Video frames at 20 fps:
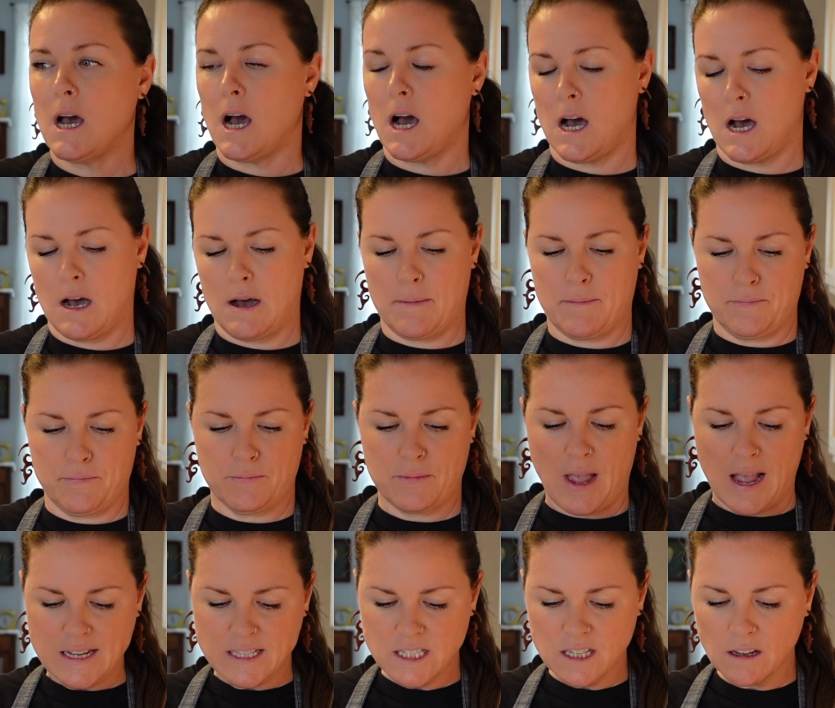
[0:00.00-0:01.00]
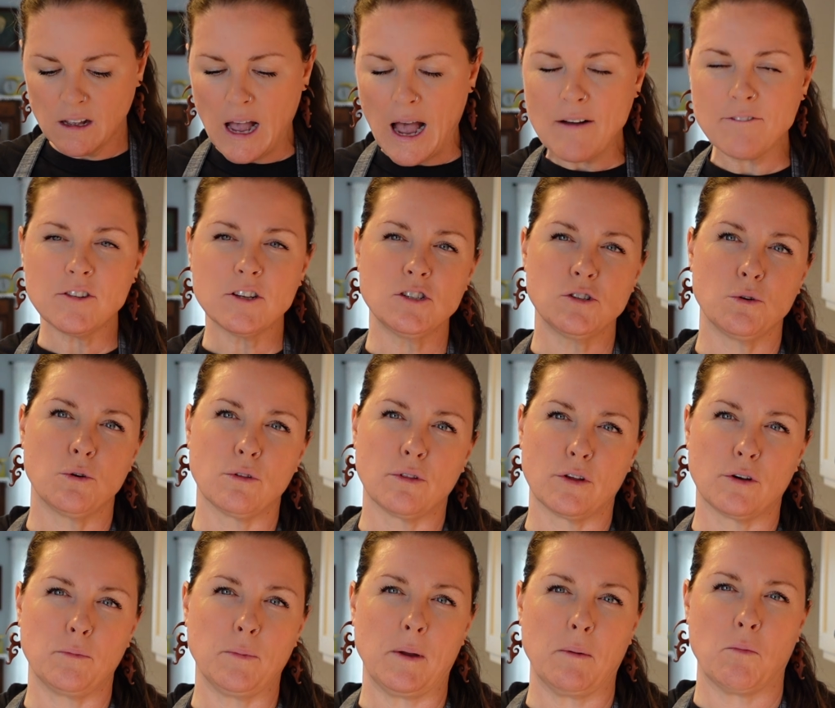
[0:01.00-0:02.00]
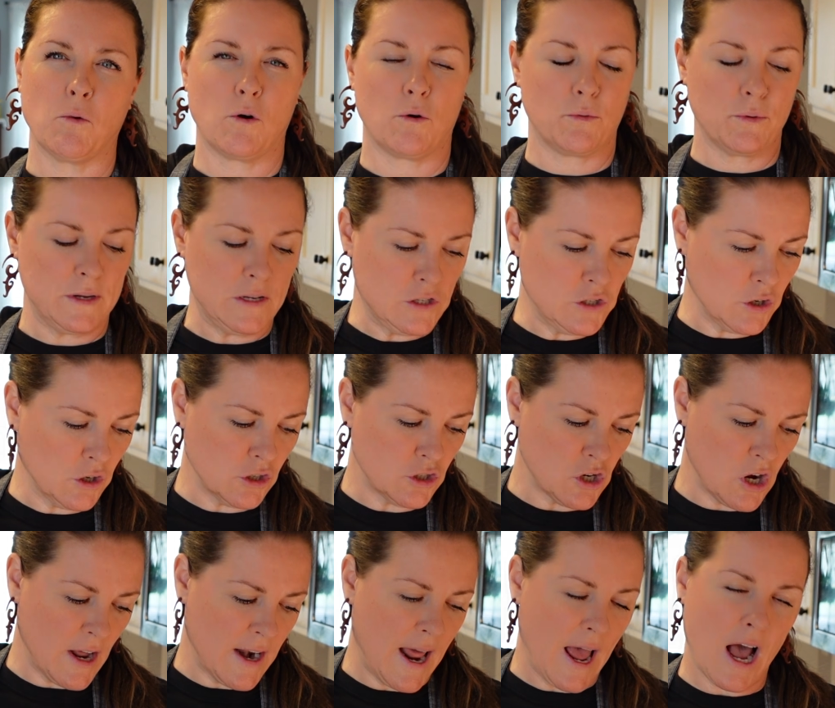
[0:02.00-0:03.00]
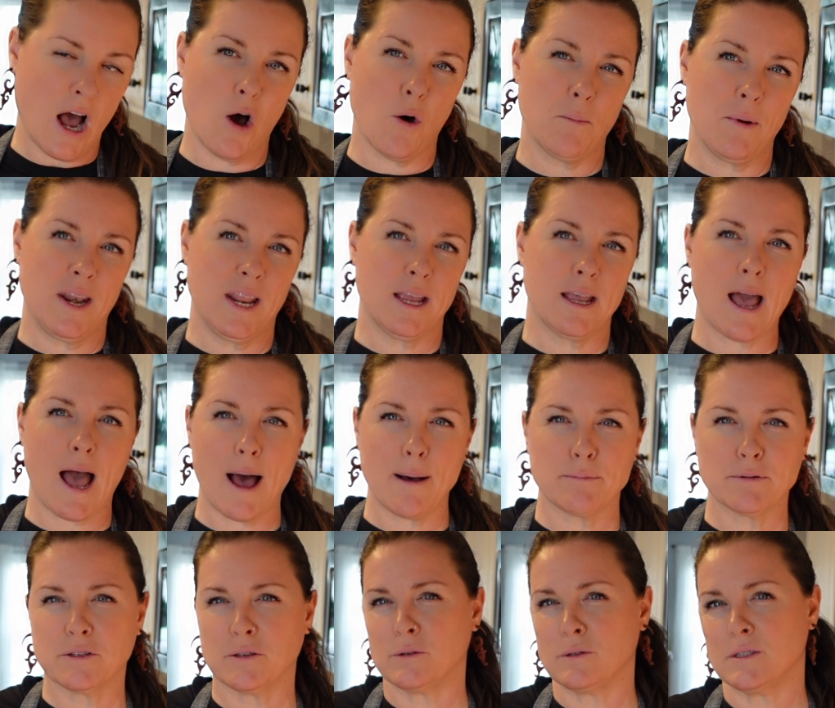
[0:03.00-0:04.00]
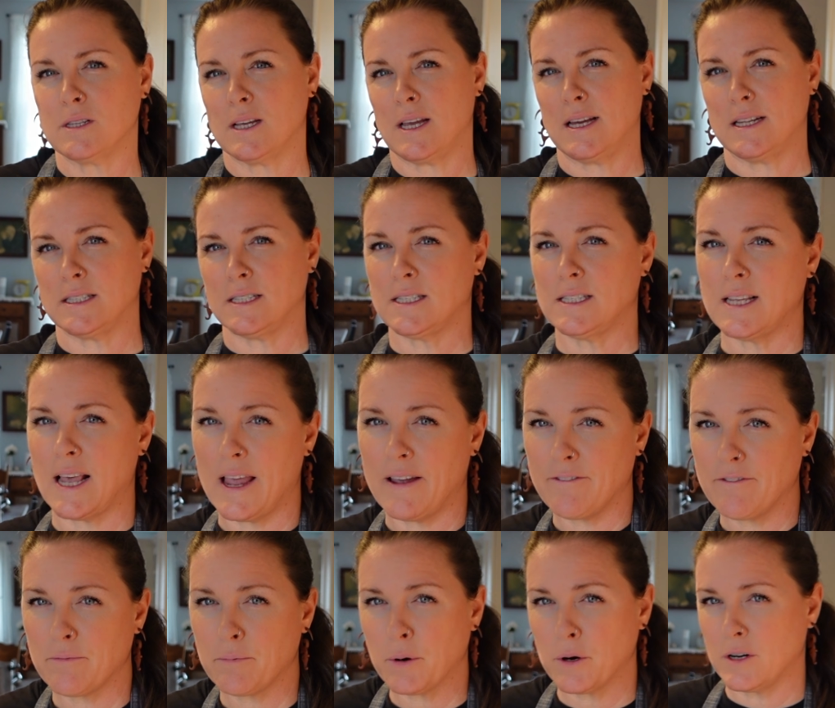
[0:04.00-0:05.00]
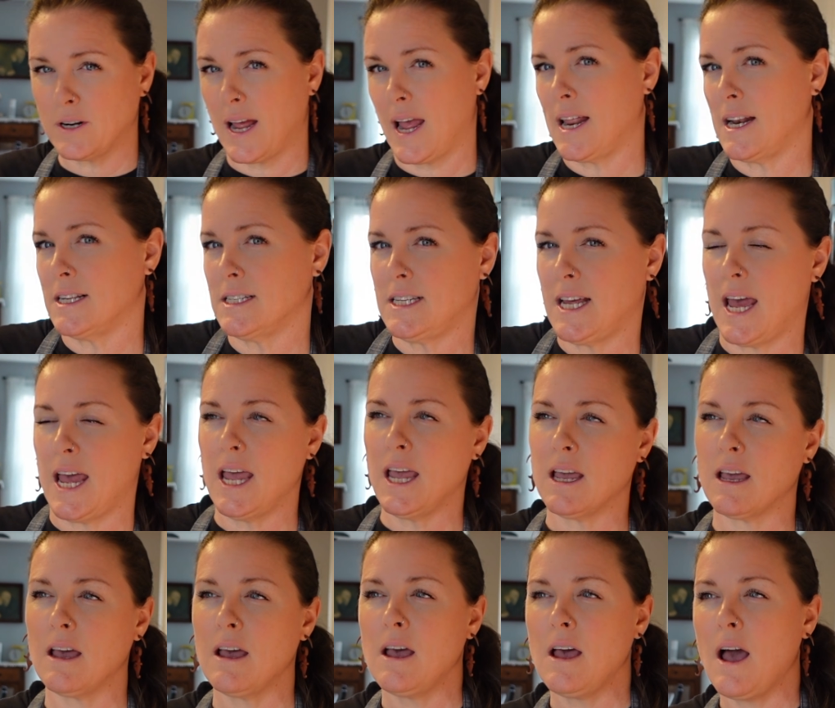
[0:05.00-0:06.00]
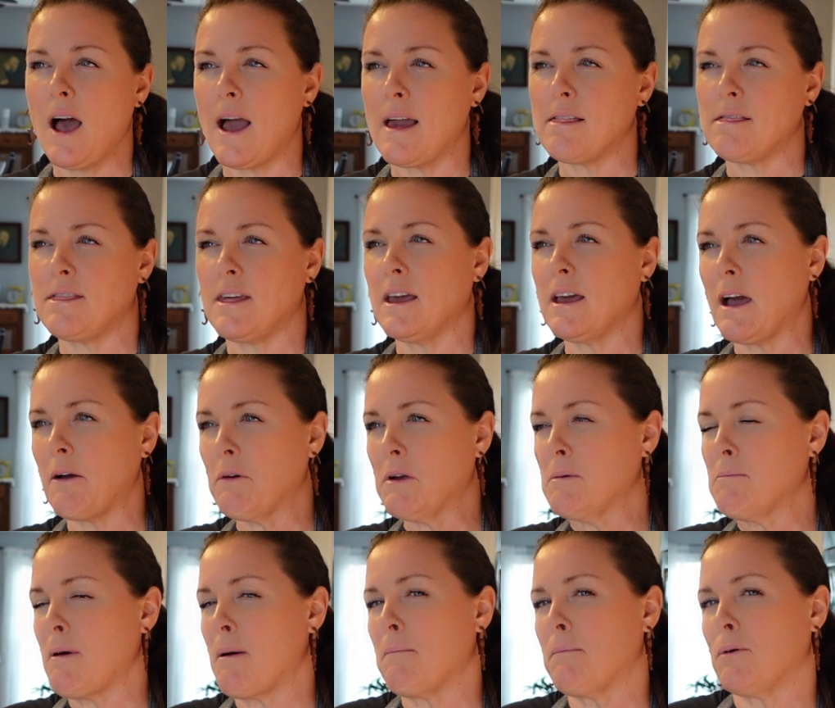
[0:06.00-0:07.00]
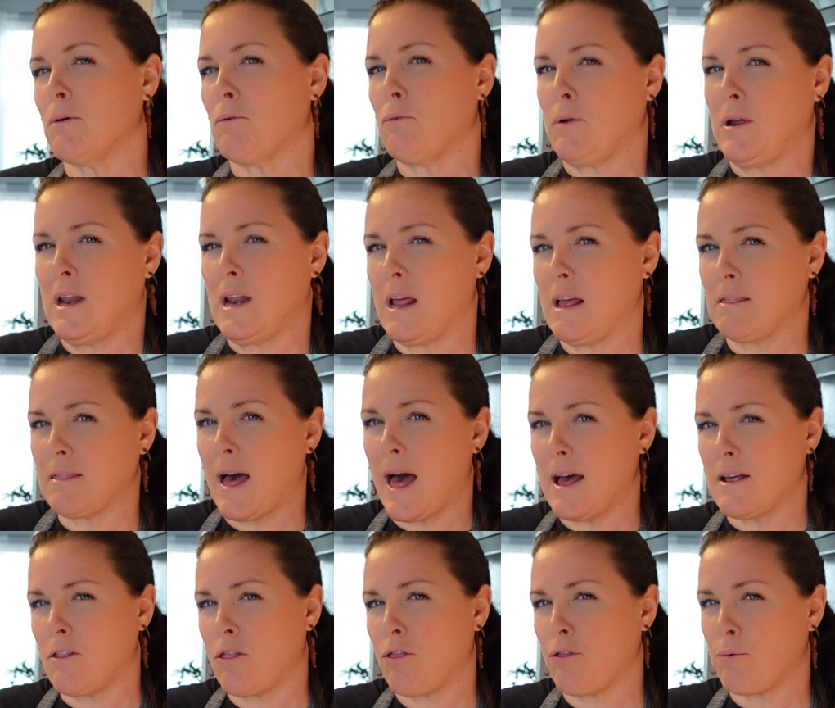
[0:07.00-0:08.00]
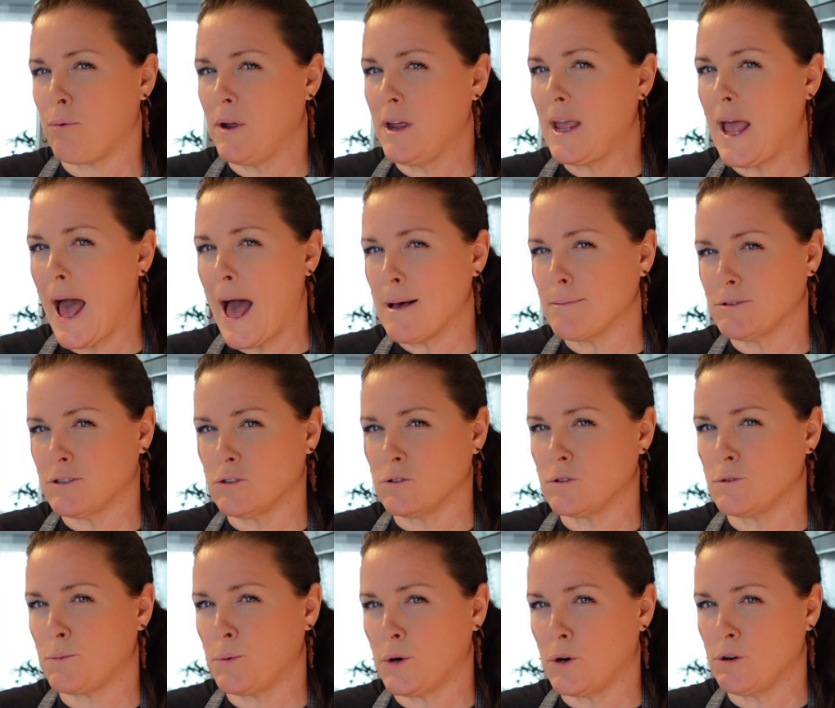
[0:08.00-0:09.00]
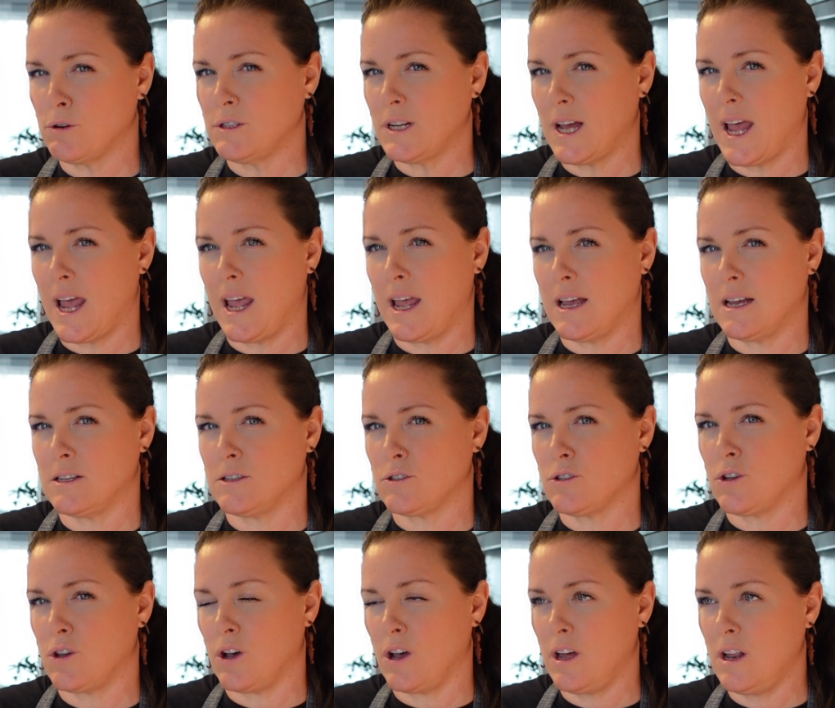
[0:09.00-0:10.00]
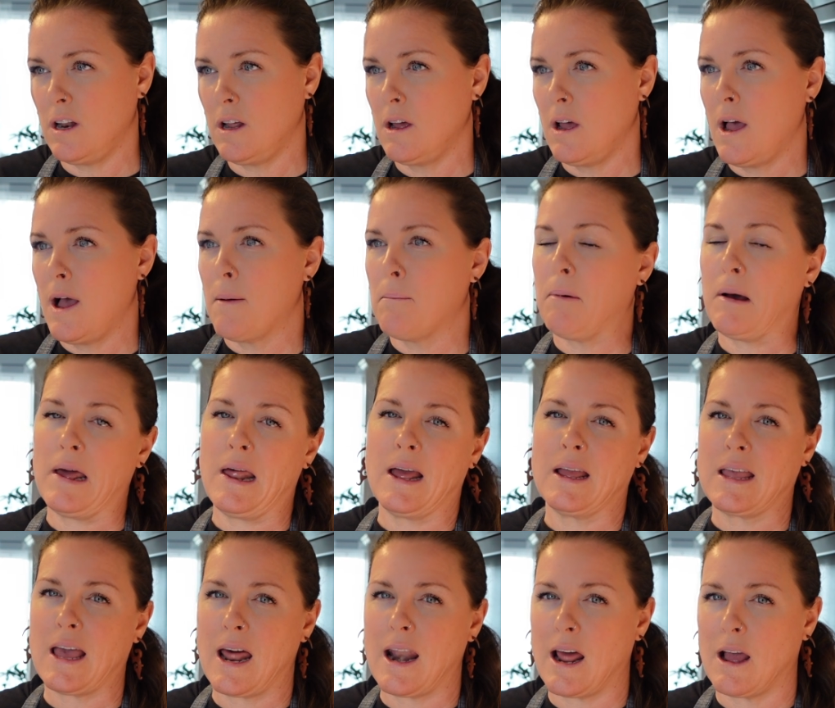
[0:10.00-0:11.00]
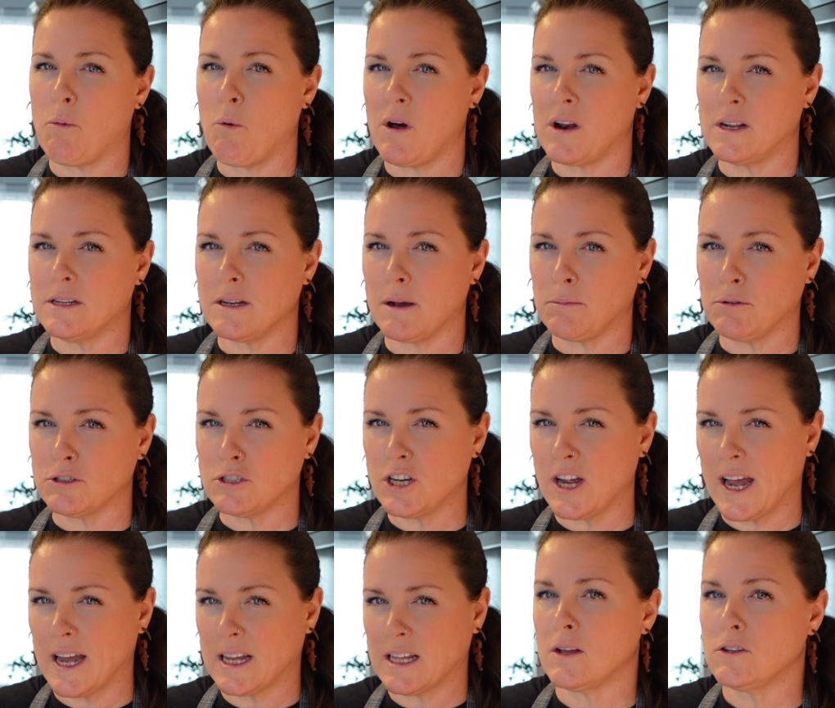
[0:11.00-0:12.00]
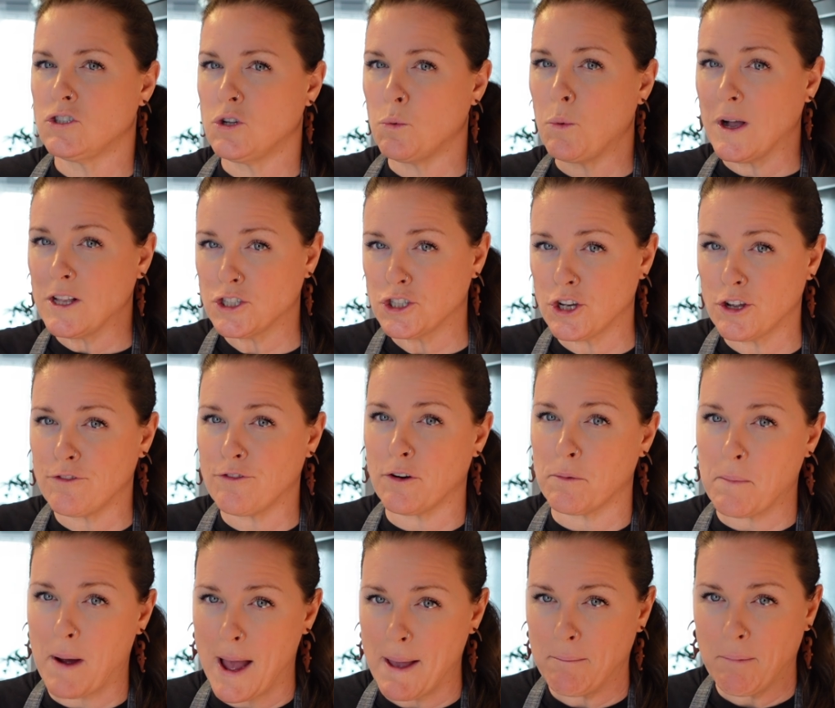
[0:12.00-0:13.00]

I still have to do a little bit more research on how many capsules it's safe per day to take. I think I remember reading that 3 capsules per day is good, but again, I want to double check to what's good for my